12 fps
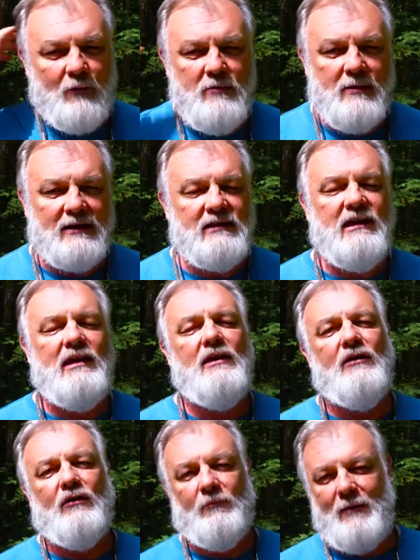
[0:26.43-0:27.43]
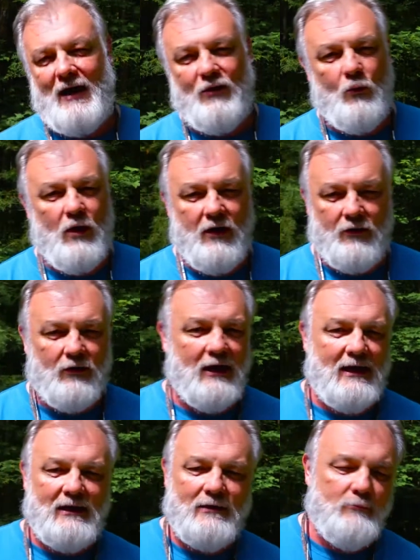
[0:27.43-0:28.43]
We've been killed by the weather lately,